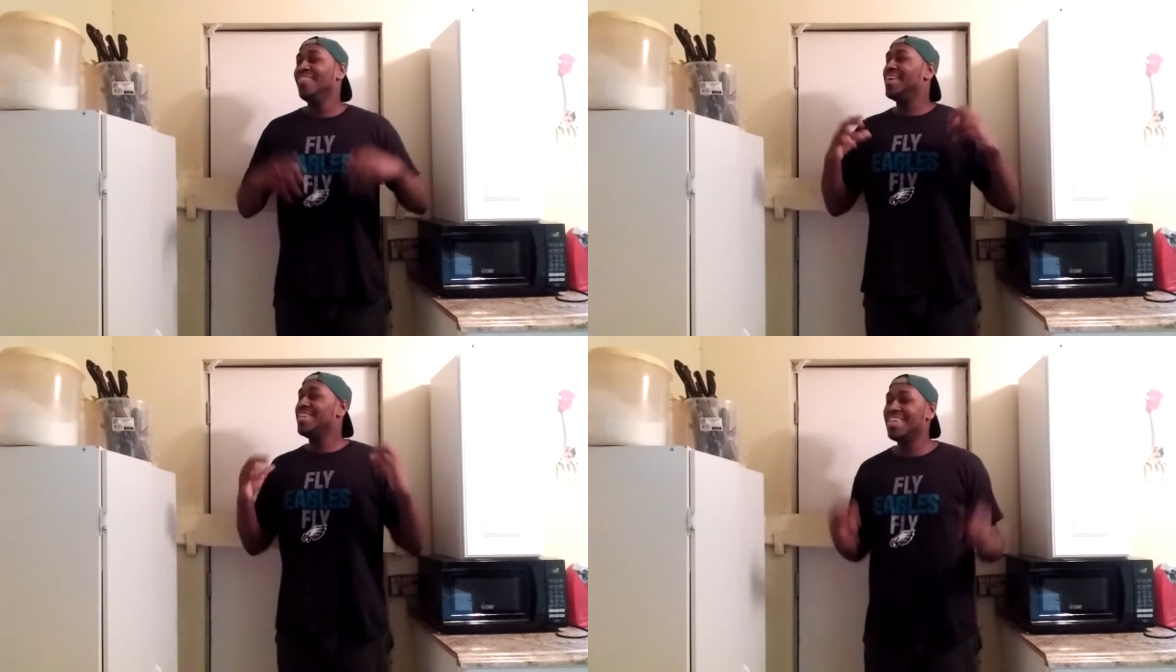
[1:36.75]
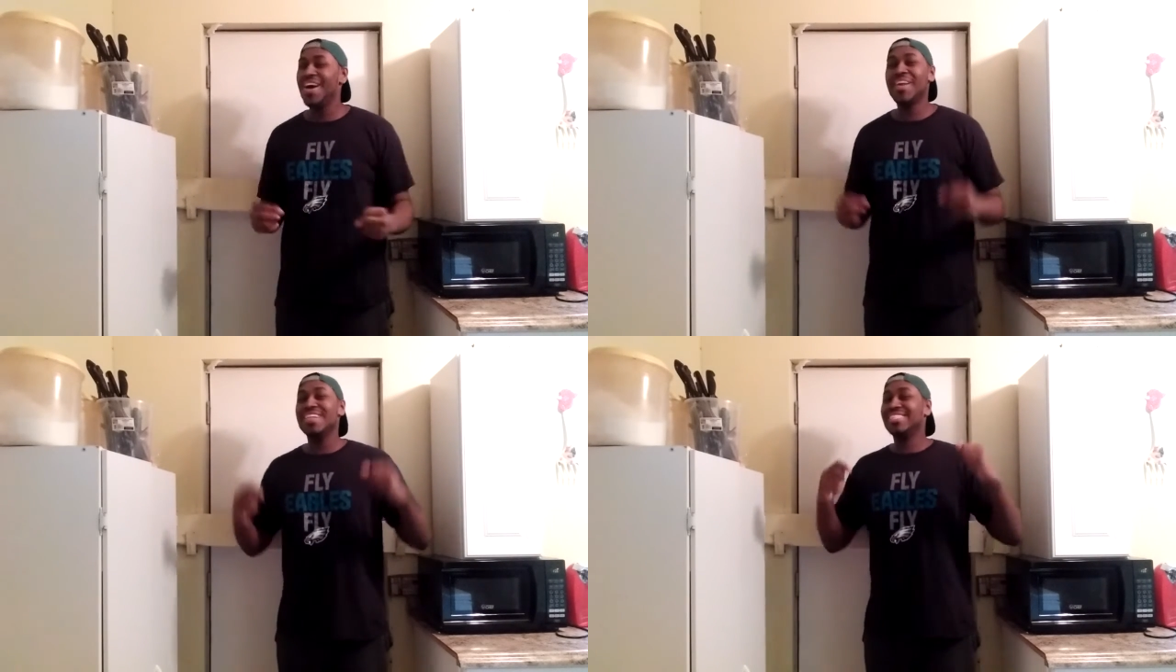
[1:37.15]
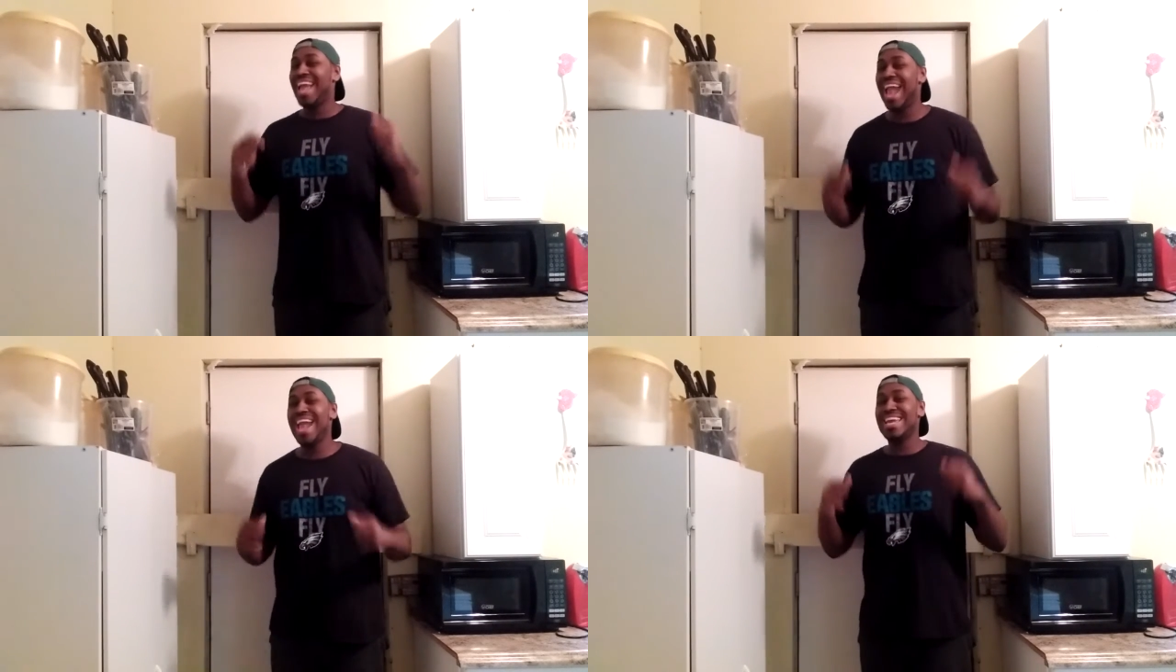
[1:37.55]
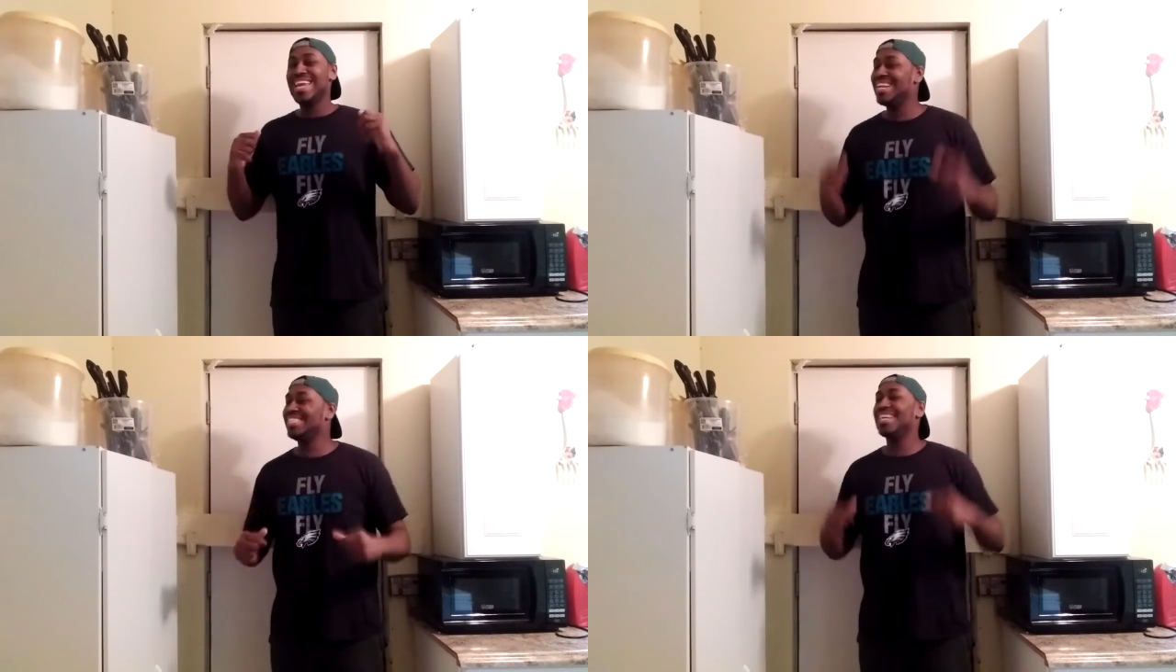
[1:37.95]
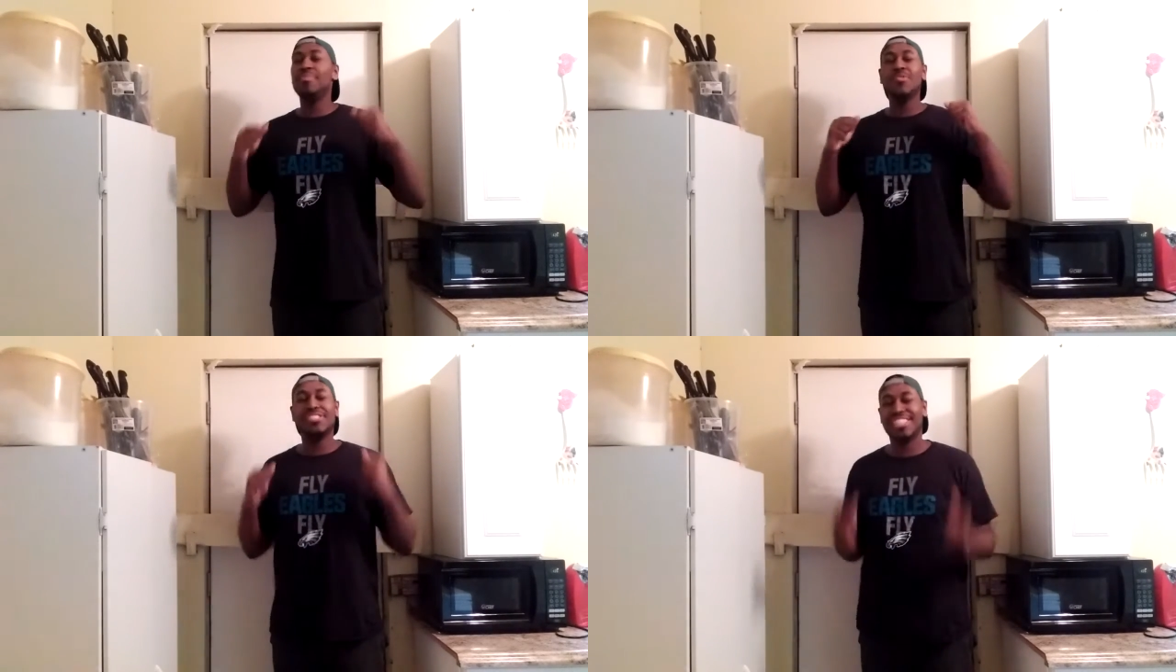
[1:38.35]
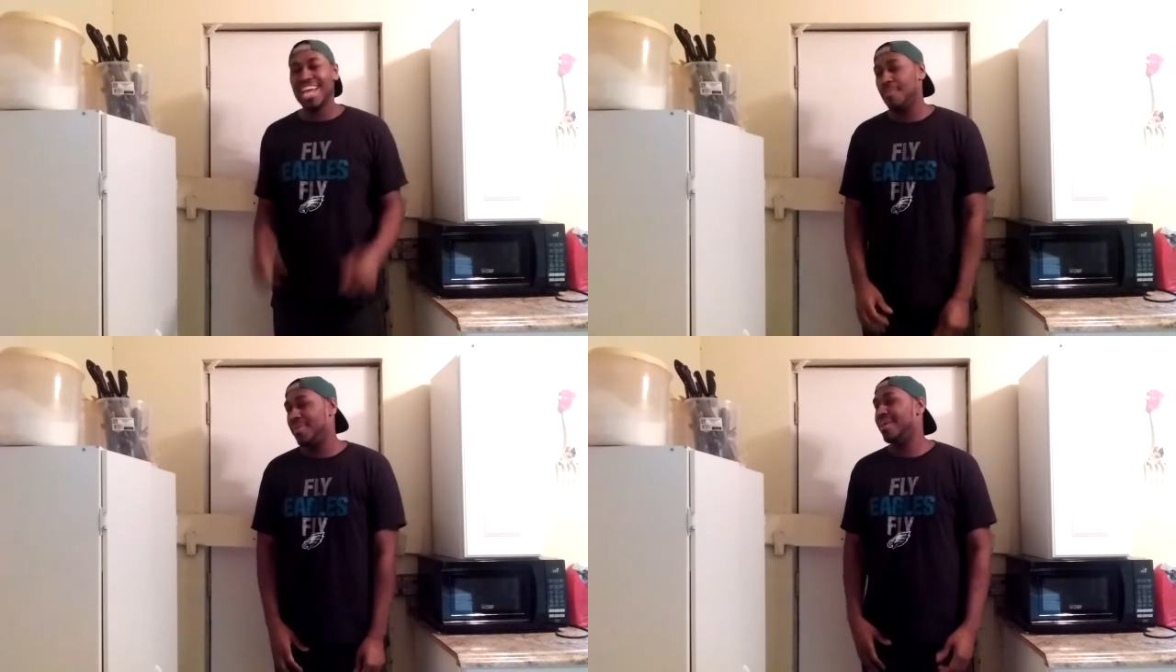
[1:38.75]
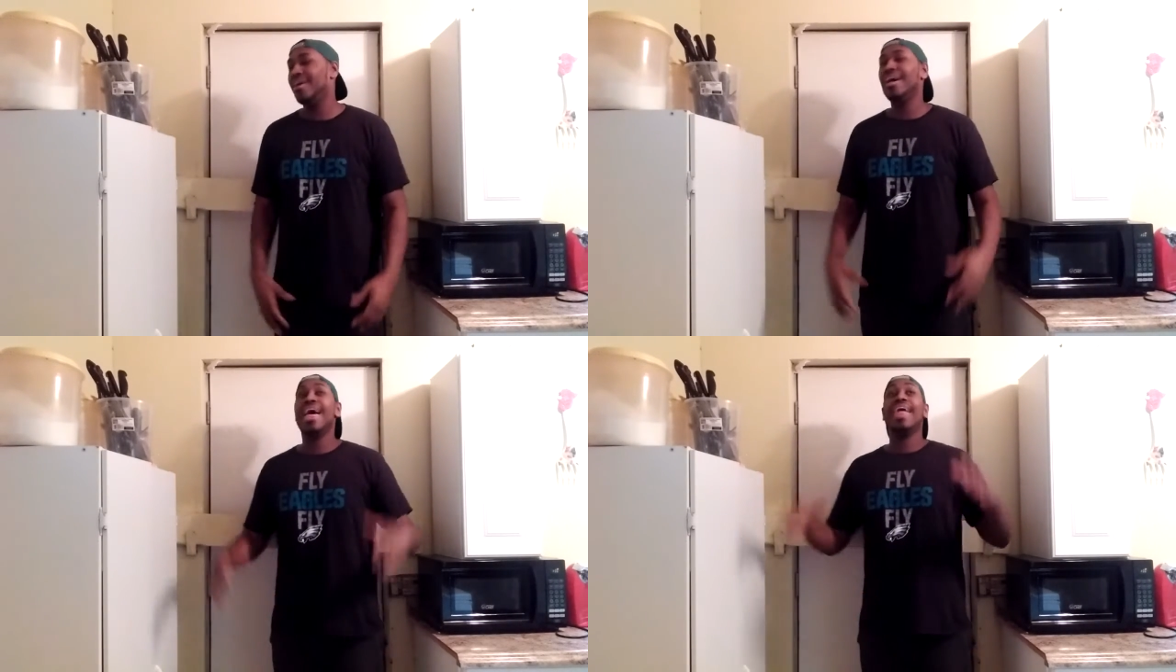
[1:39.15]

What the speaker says: the youngest AEW champion.